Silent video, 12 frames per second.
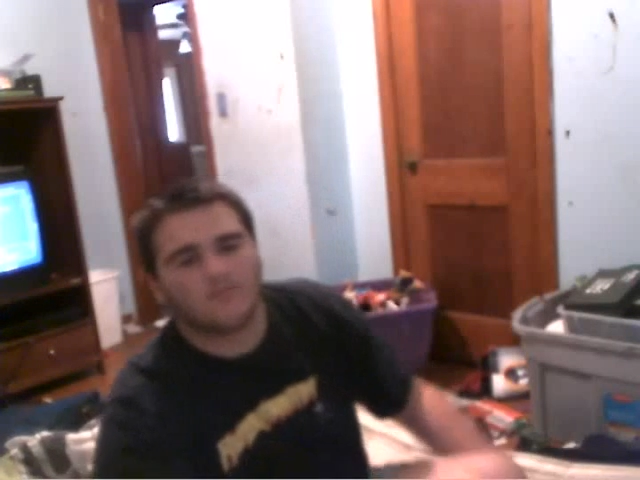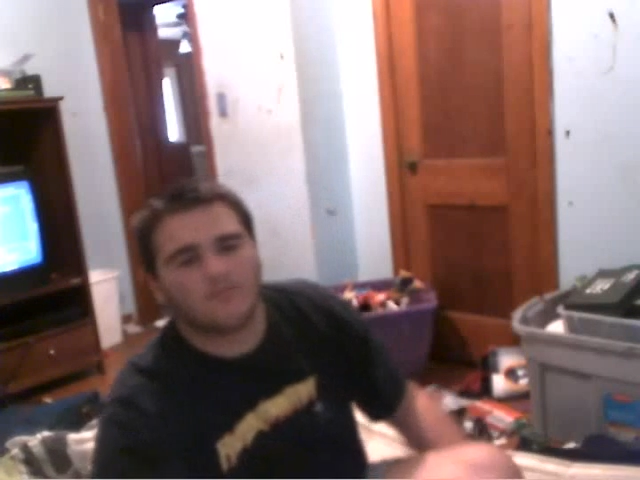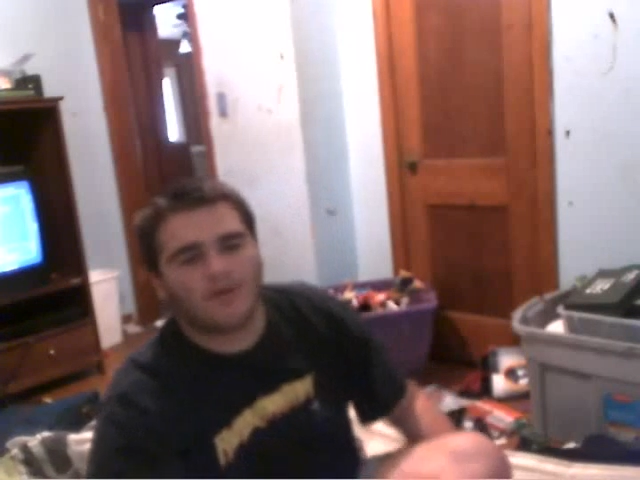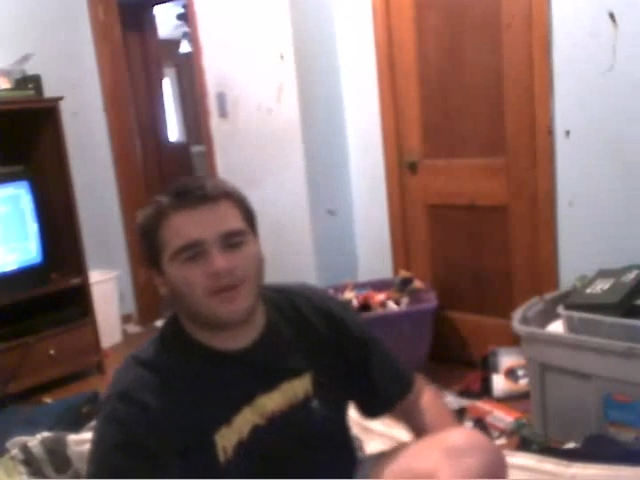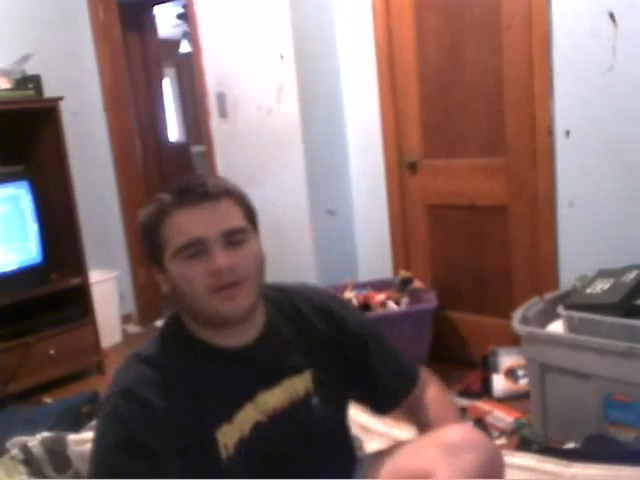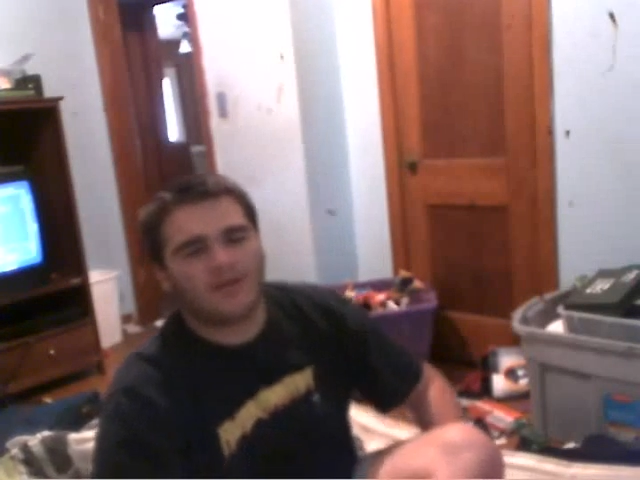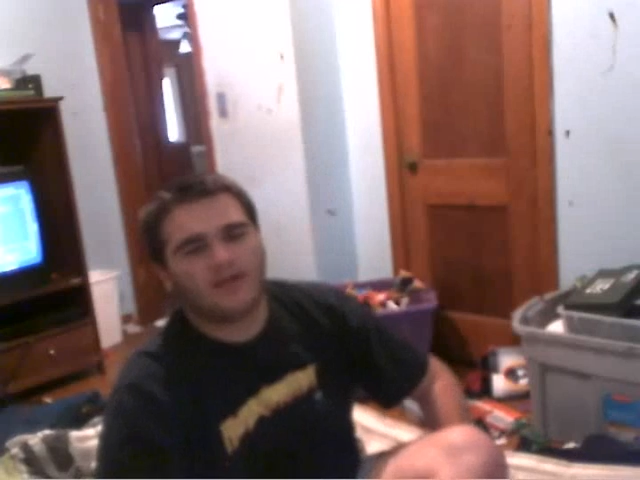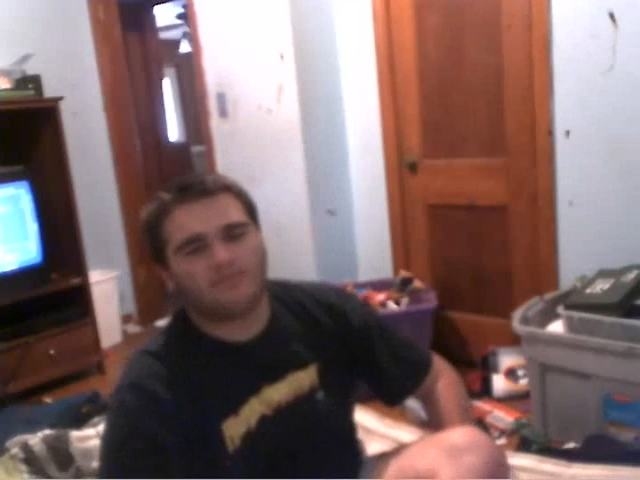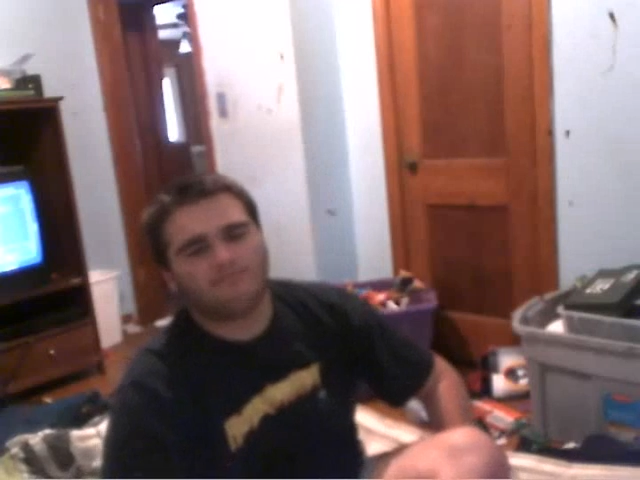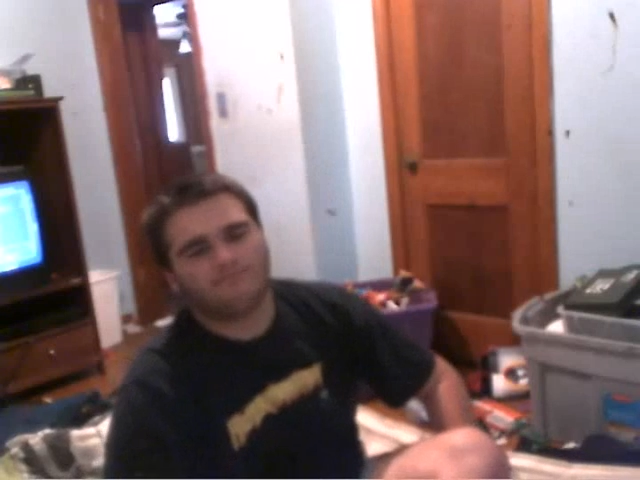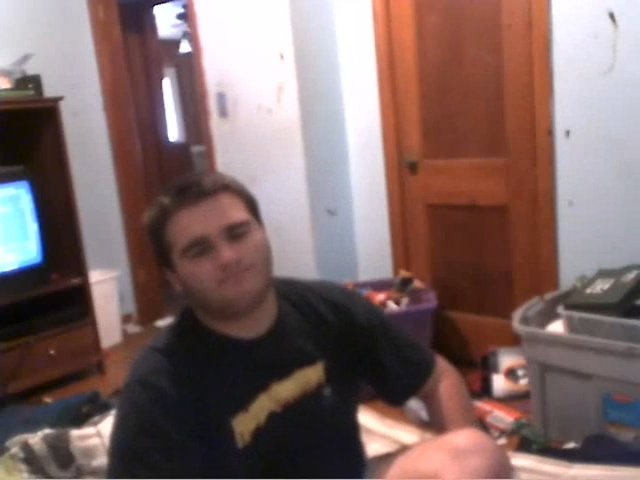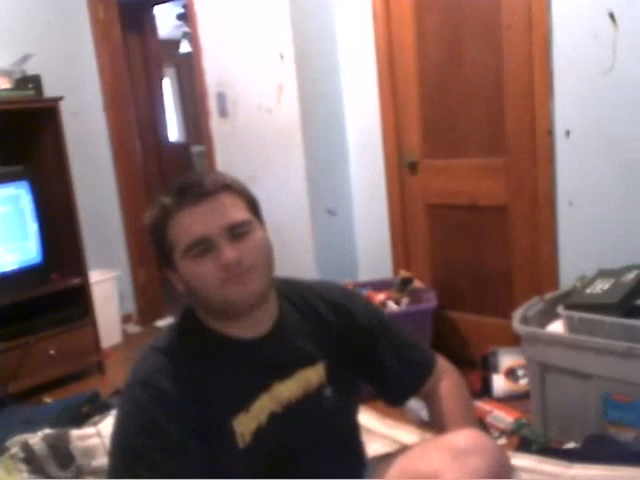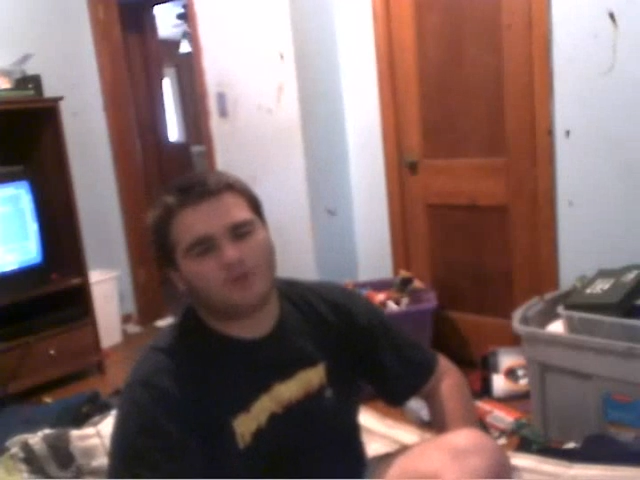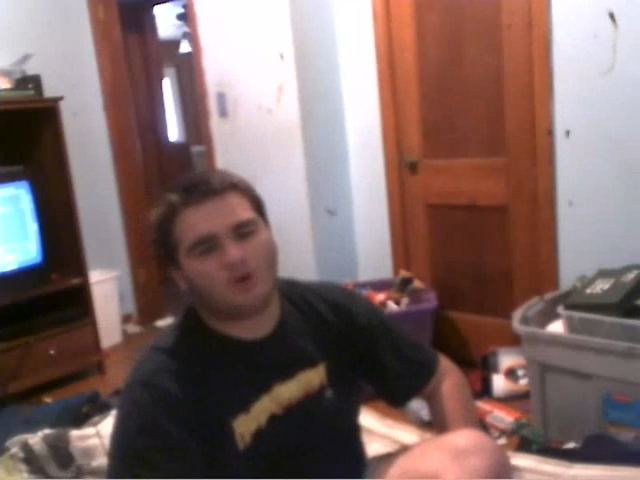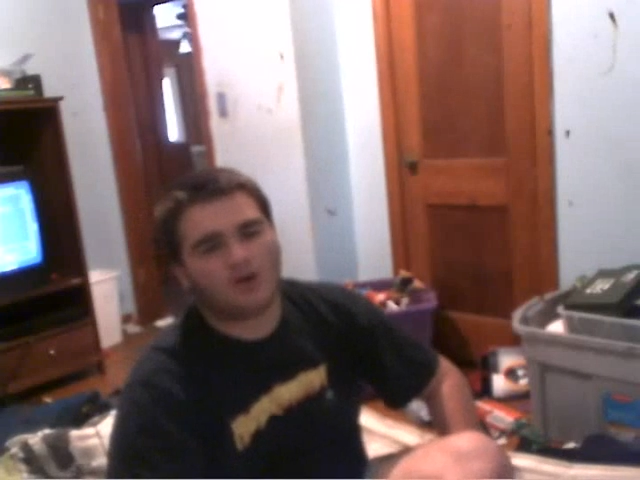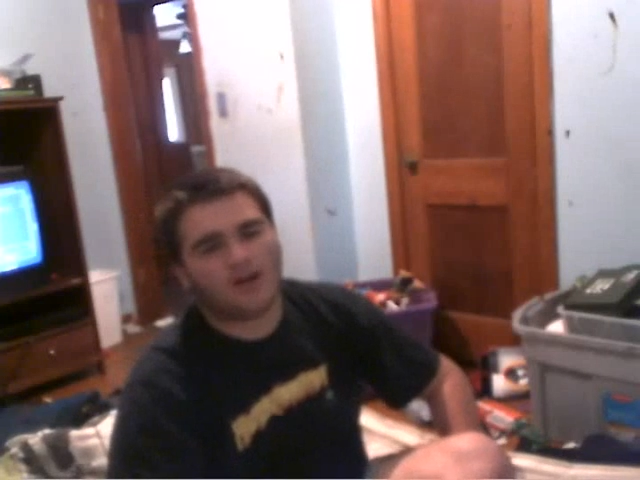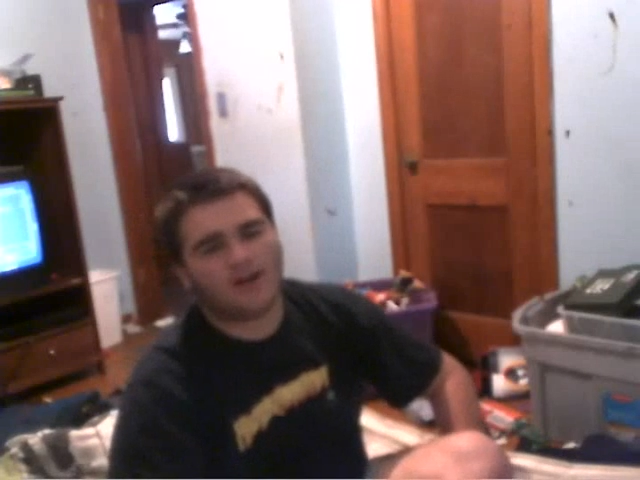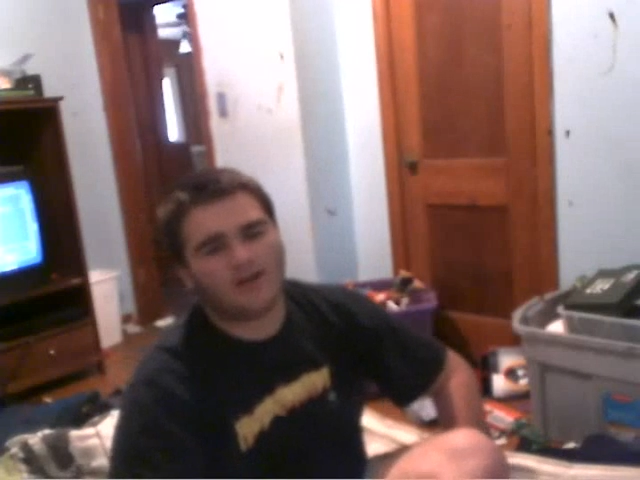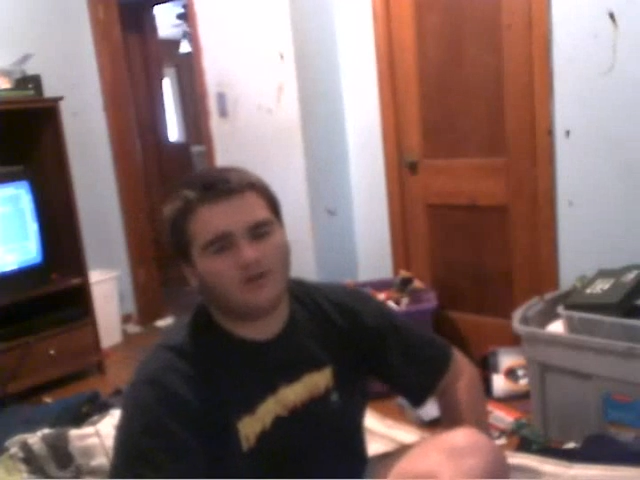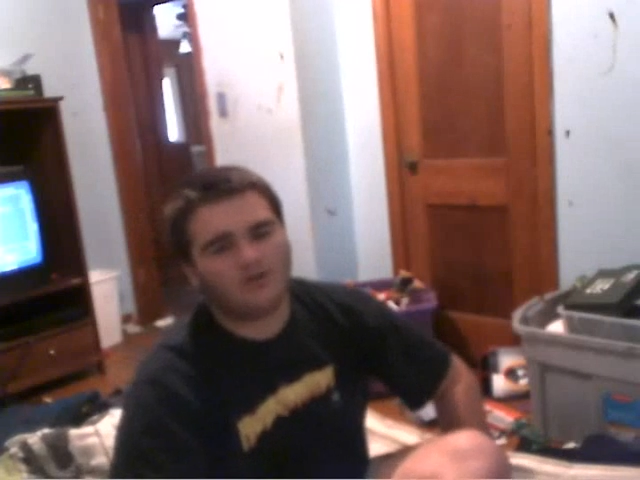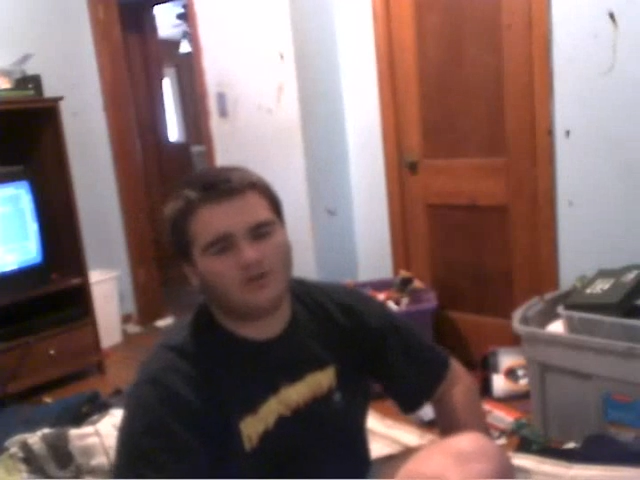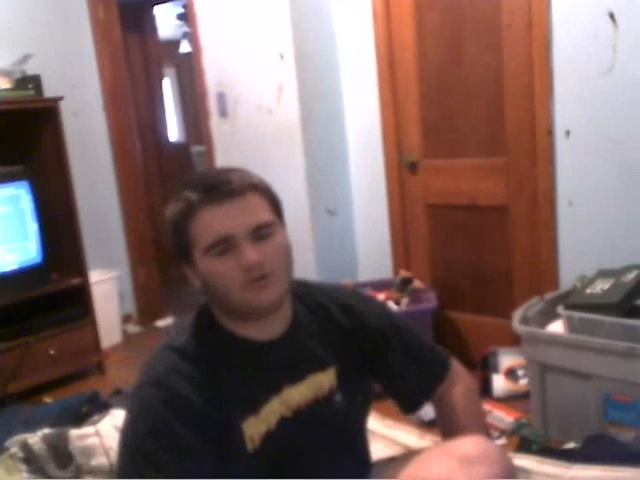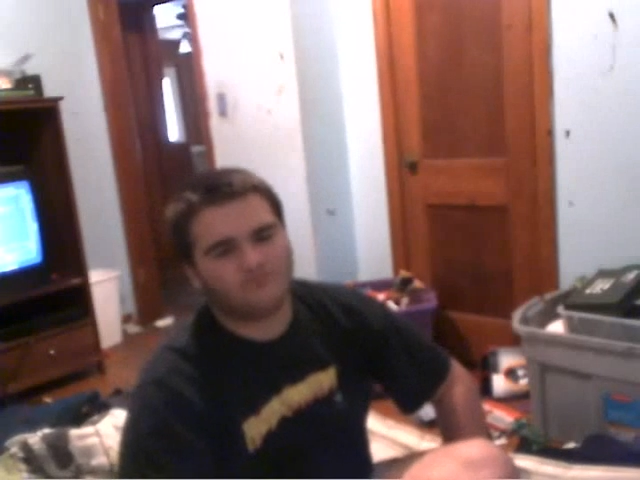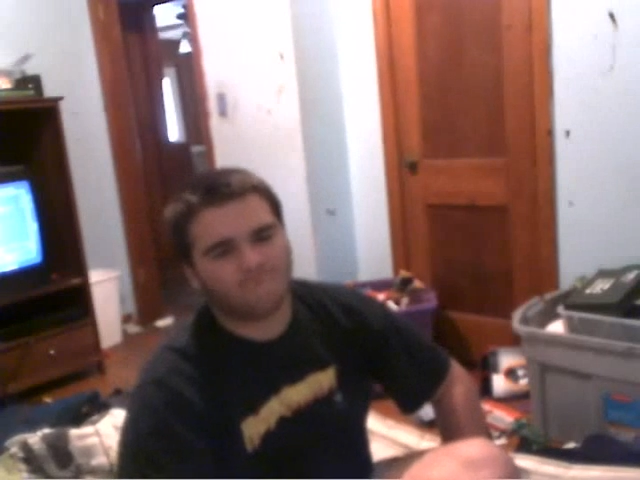But yeah, Kurt
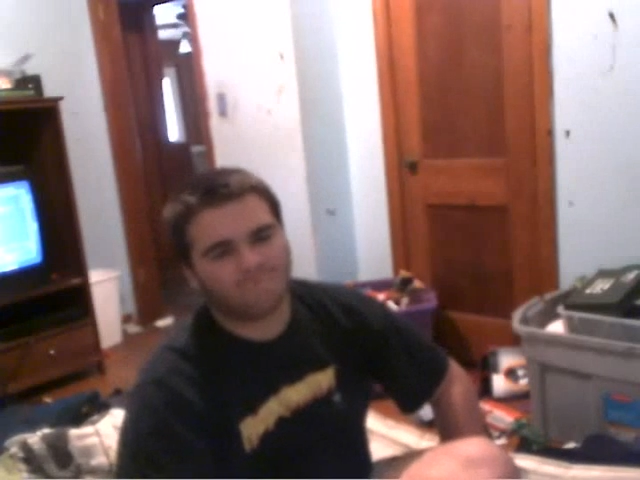Angle.